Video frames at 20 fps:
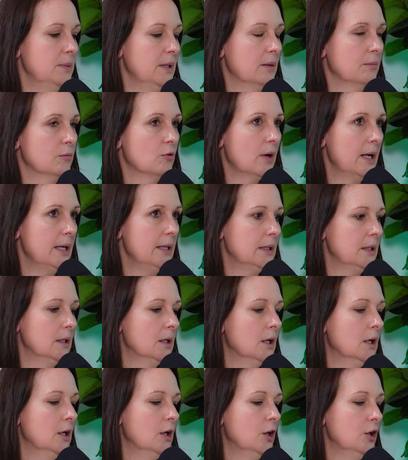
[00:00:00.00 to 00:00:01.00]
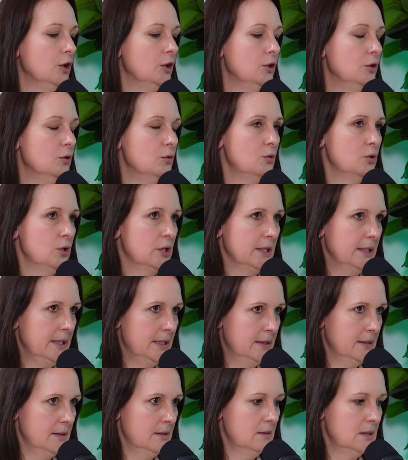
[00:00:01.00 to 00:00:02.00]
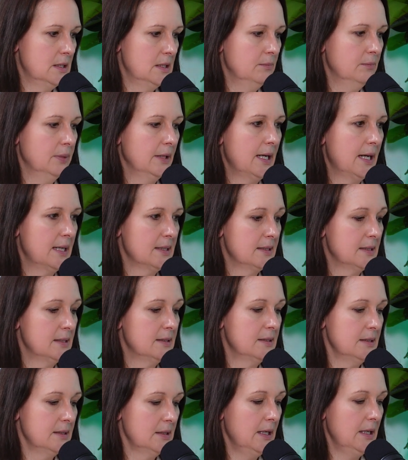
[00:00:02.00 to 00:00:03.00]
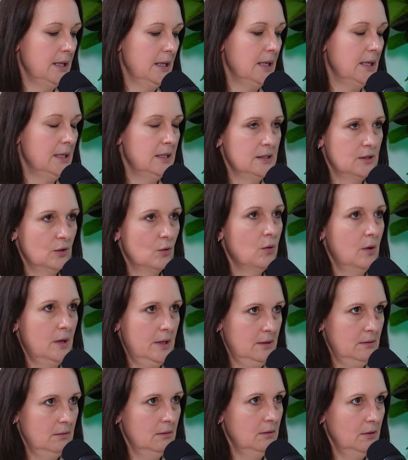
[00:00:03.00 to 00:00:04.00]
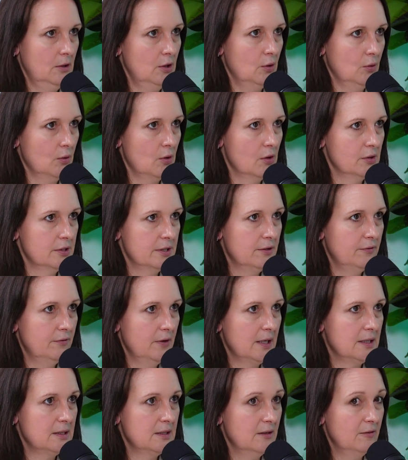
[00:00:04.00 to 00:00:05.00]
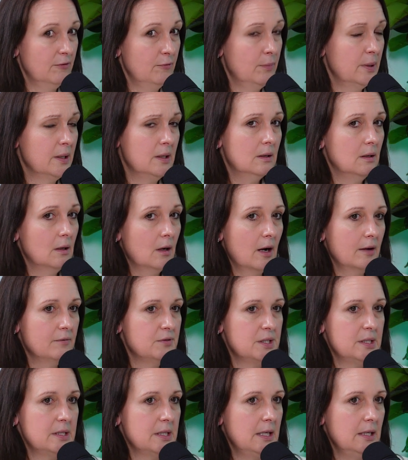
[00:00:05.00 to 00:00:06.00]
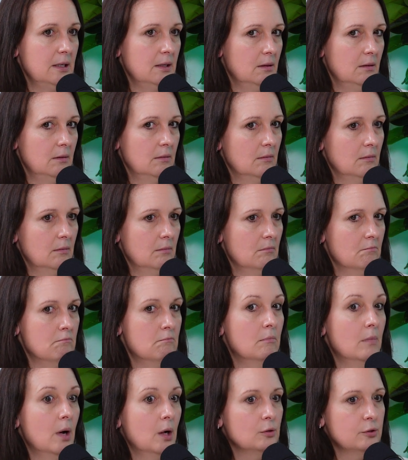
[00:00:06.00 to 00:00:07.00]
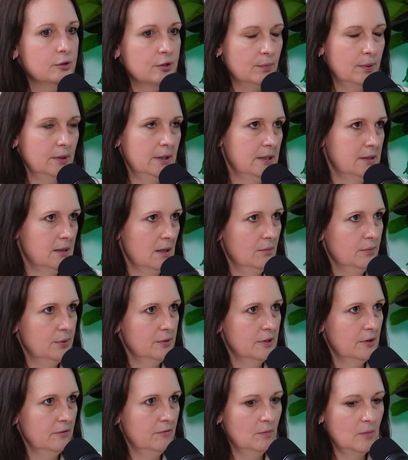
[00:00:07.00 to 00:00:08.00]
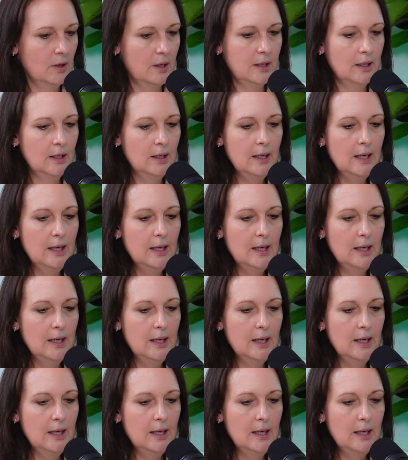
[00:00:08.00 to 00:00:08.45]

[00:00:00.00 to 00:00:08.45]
be upgraded. Usually in simpler assets, it is quite, cost effective. But I've seen multiple examples over my